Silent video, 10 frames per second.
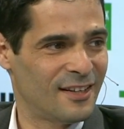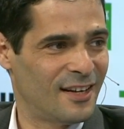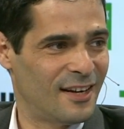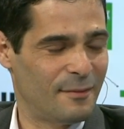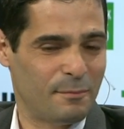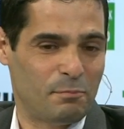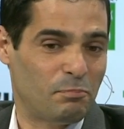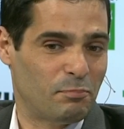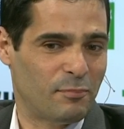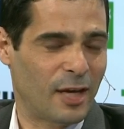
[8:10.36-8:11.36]
Um,
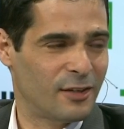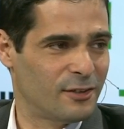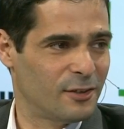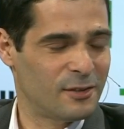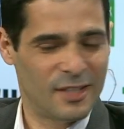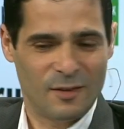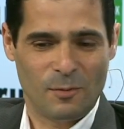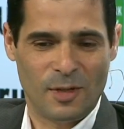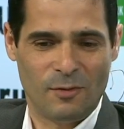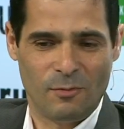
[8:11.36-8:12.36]
right. I don't know.
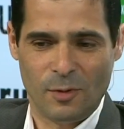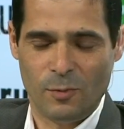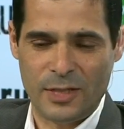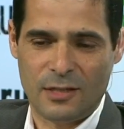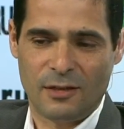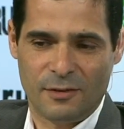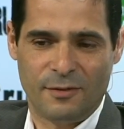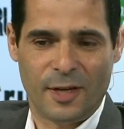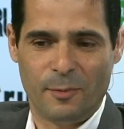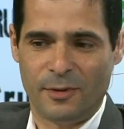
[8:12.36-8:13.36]
When, when we started
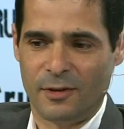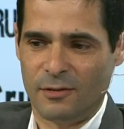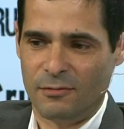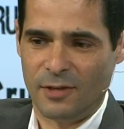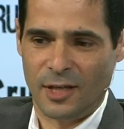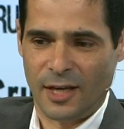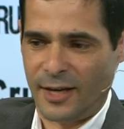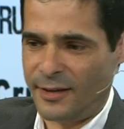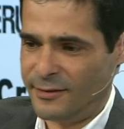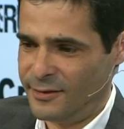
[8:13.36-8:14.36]
Viber, we
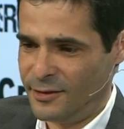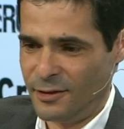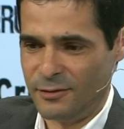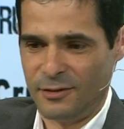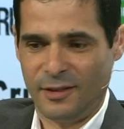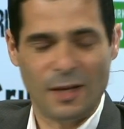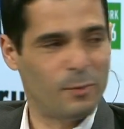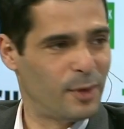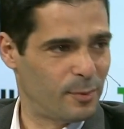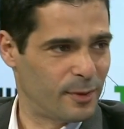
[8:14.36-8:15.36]
had, you know, 10
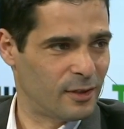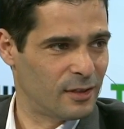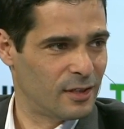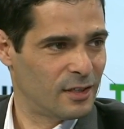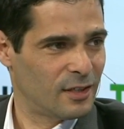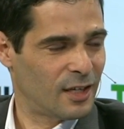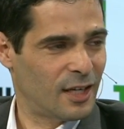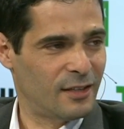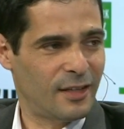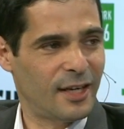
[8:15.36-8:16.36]
people,
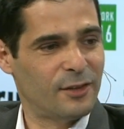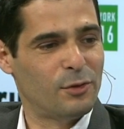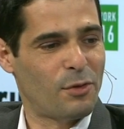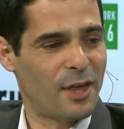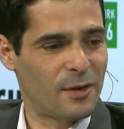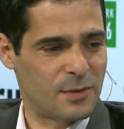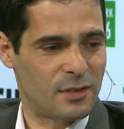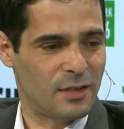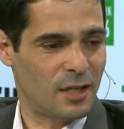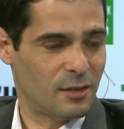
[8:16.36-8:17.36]
and they had
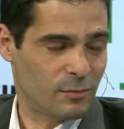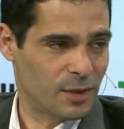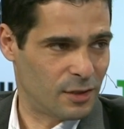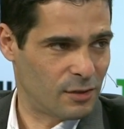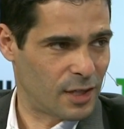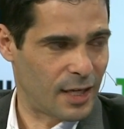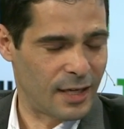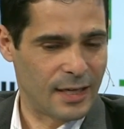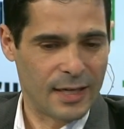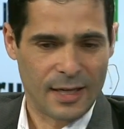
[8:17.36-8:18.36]
2,000, and we did okay.
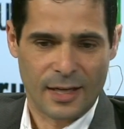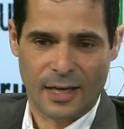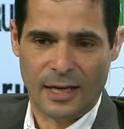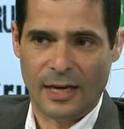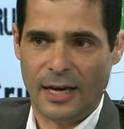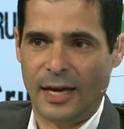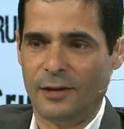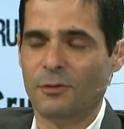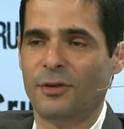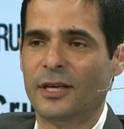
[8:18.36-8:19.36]
Uh, I
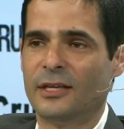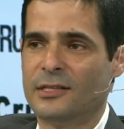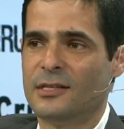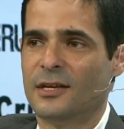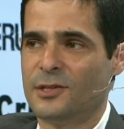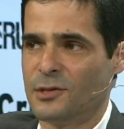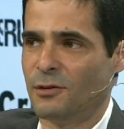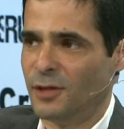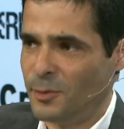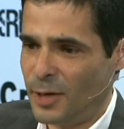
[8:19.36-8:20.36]
don't think it's
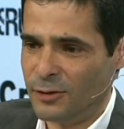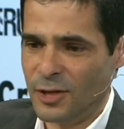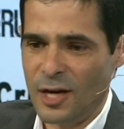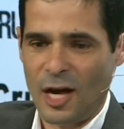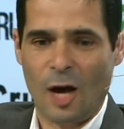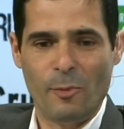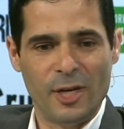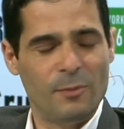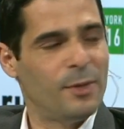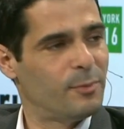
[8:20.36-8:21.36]
necessarily about how
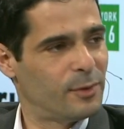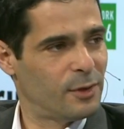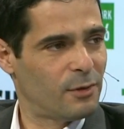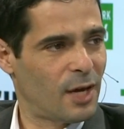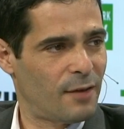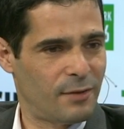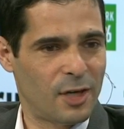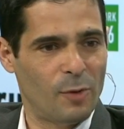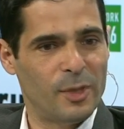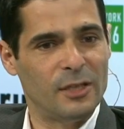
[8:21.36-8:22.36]
many people you have and
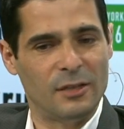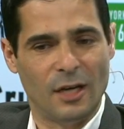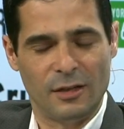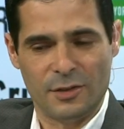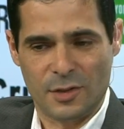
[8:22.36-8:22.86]
how many dollars.